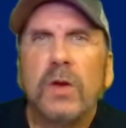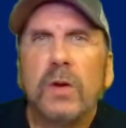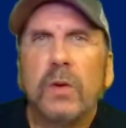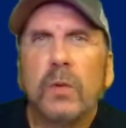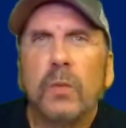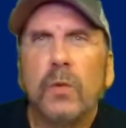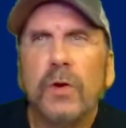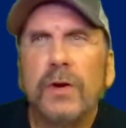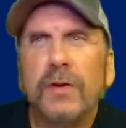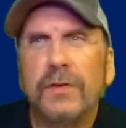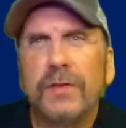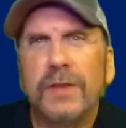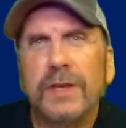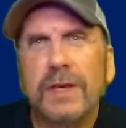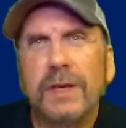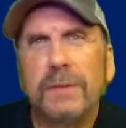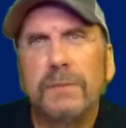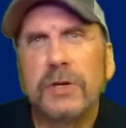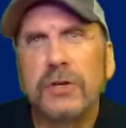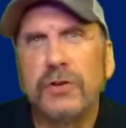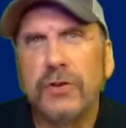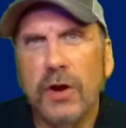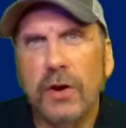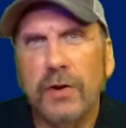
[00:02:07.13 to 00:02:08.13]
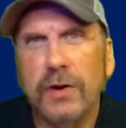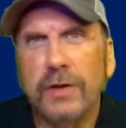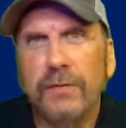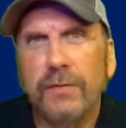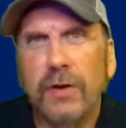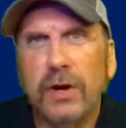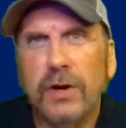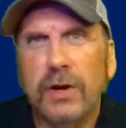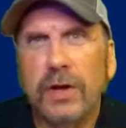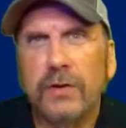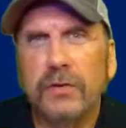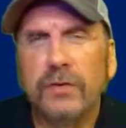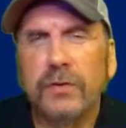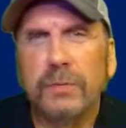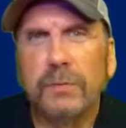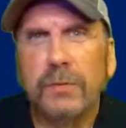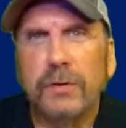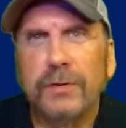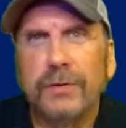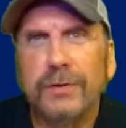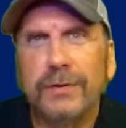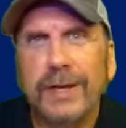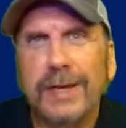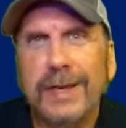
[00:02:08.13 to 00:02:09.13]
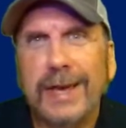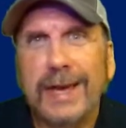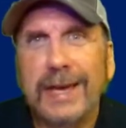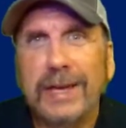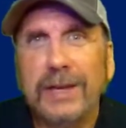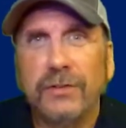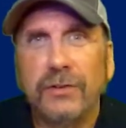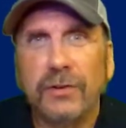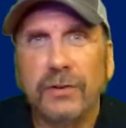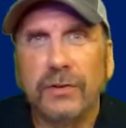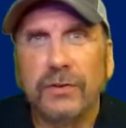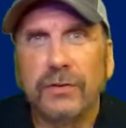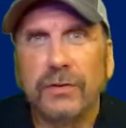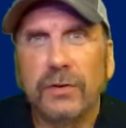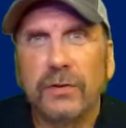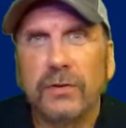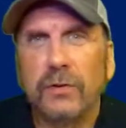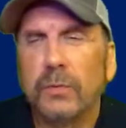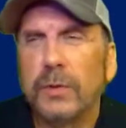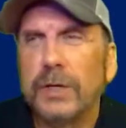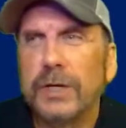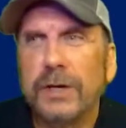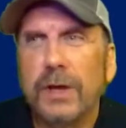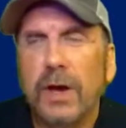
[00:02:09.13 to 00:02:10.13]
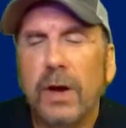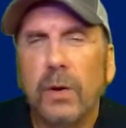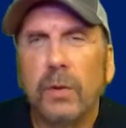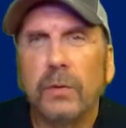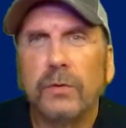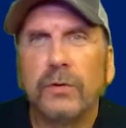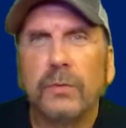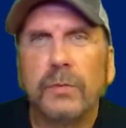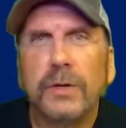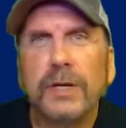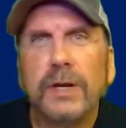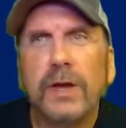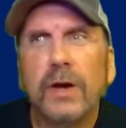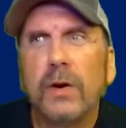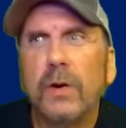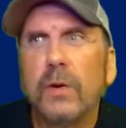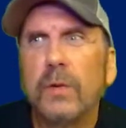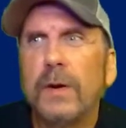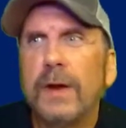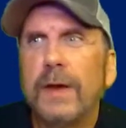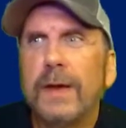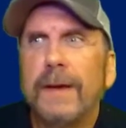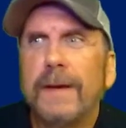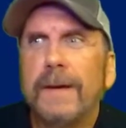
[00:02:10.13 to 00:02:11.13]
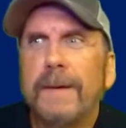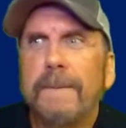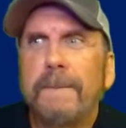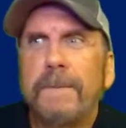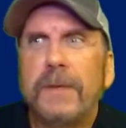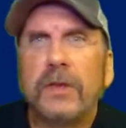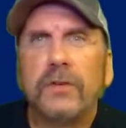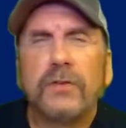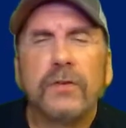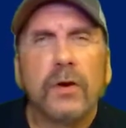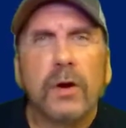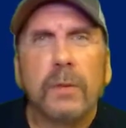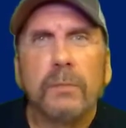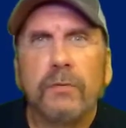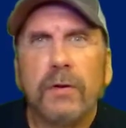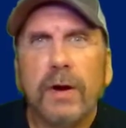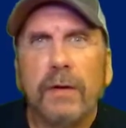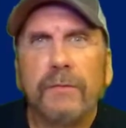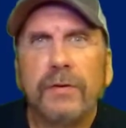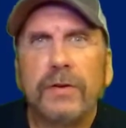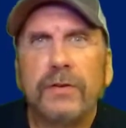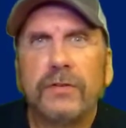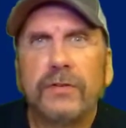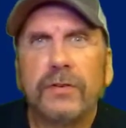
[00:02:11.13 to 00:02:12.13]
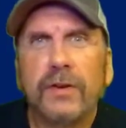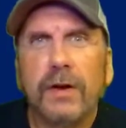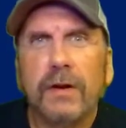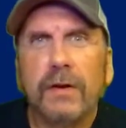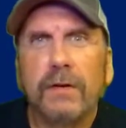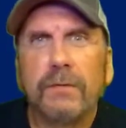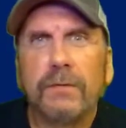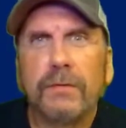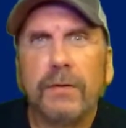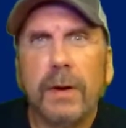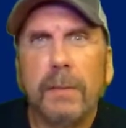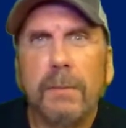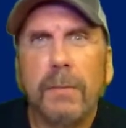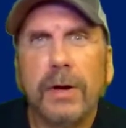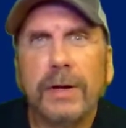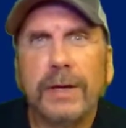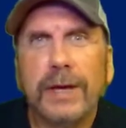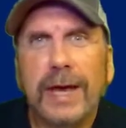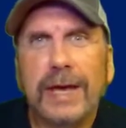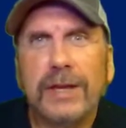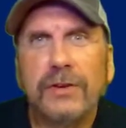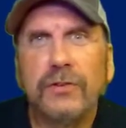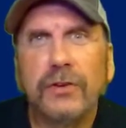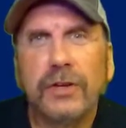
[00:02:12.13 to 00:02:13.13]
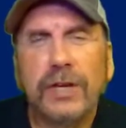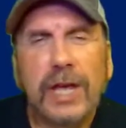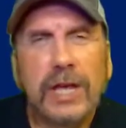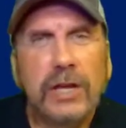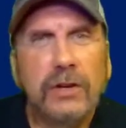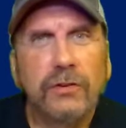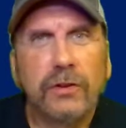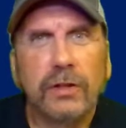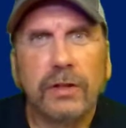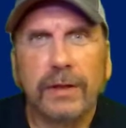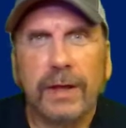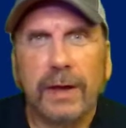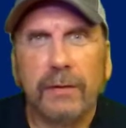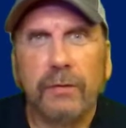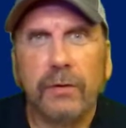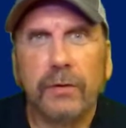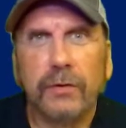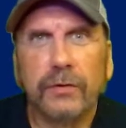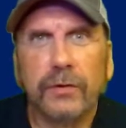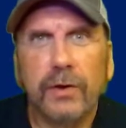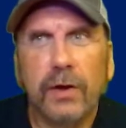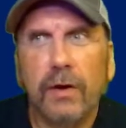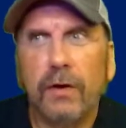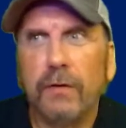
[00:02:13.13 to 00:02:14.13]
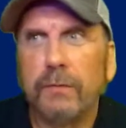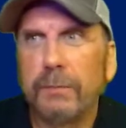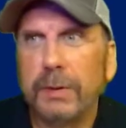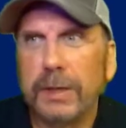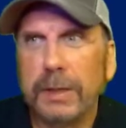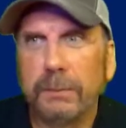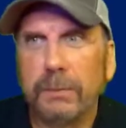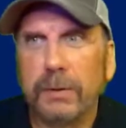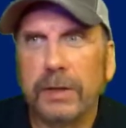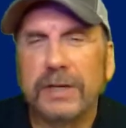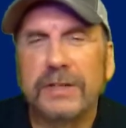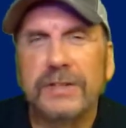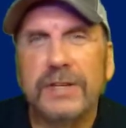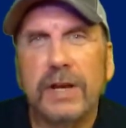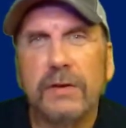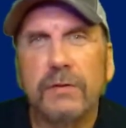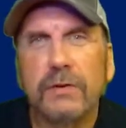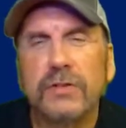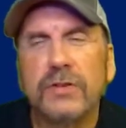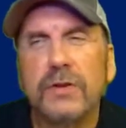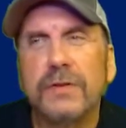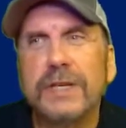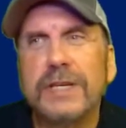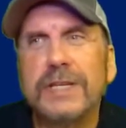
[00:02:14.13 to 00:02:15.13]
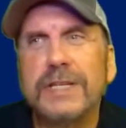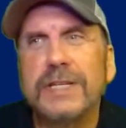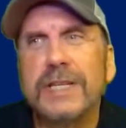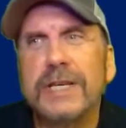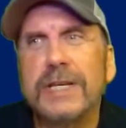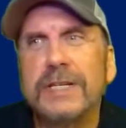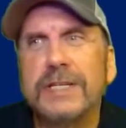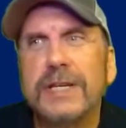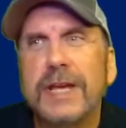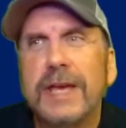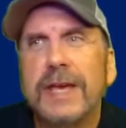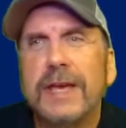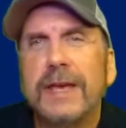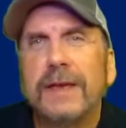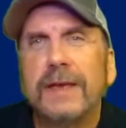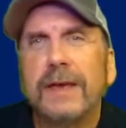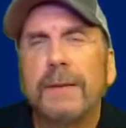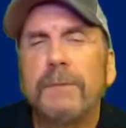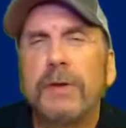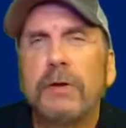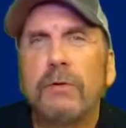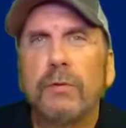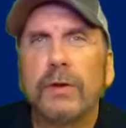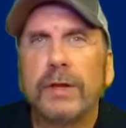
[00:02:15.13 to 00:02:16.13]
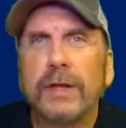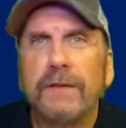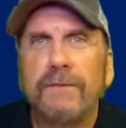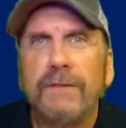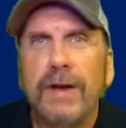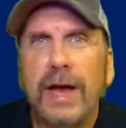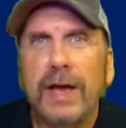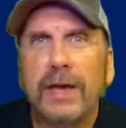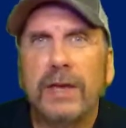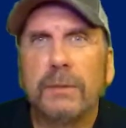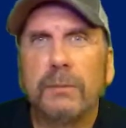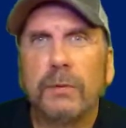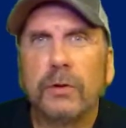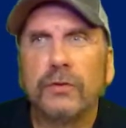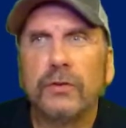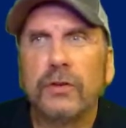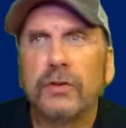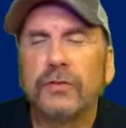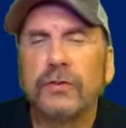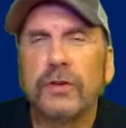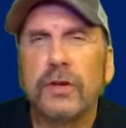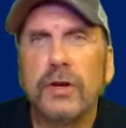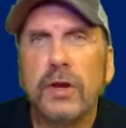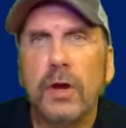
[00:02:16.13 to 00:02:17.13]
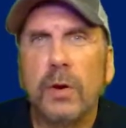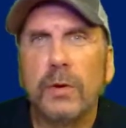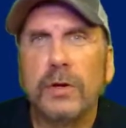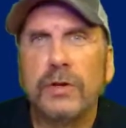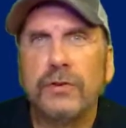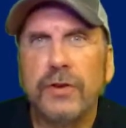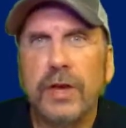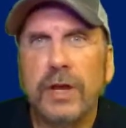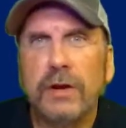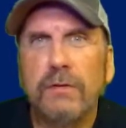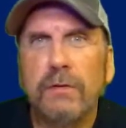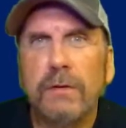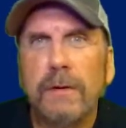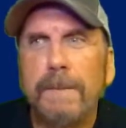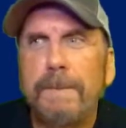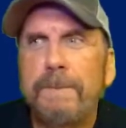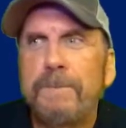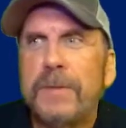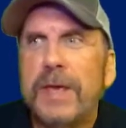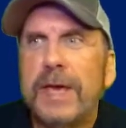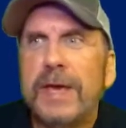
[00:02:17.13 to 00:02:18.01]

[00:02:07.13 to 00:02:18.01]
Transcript: What are the majority of our customers, say, ages? Do we know? Do we know, is there a preference of among education levels of people, etc.? So these things can be really valuable just to know in general.